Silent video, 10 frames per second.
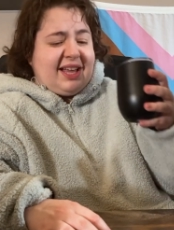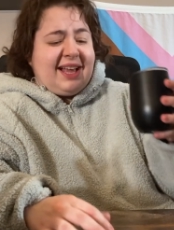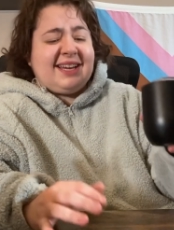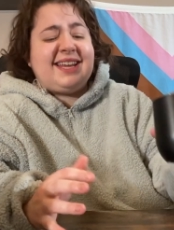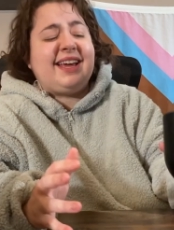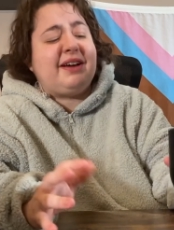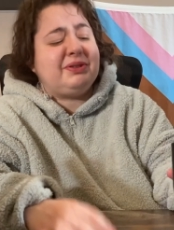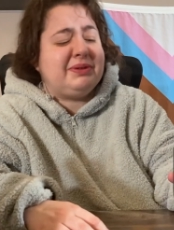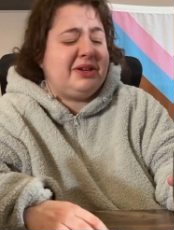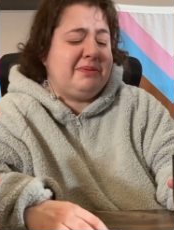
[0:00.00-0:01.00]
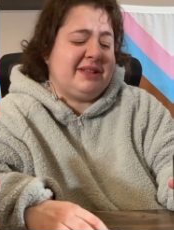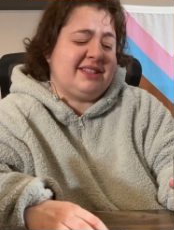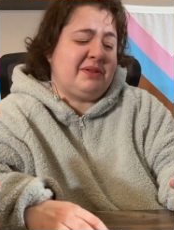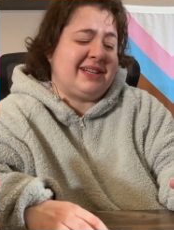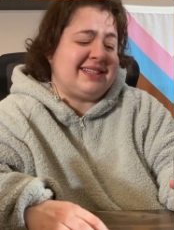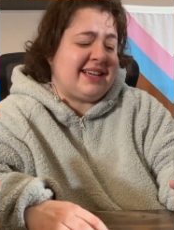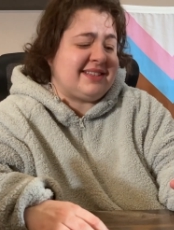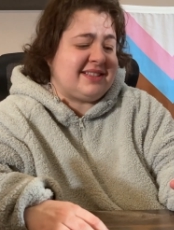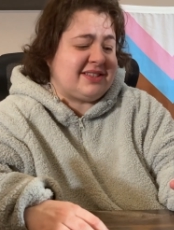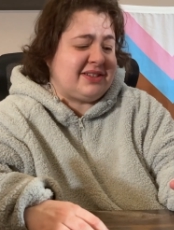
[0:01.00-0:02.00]
Dang, I was really hoping this wouldn't
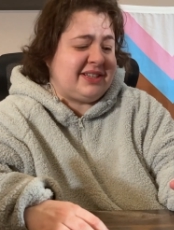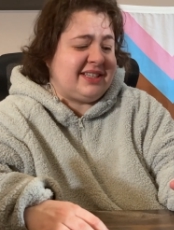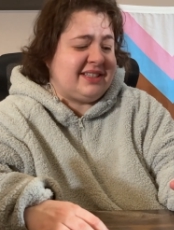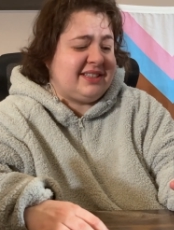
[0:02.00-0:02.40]
taste this good.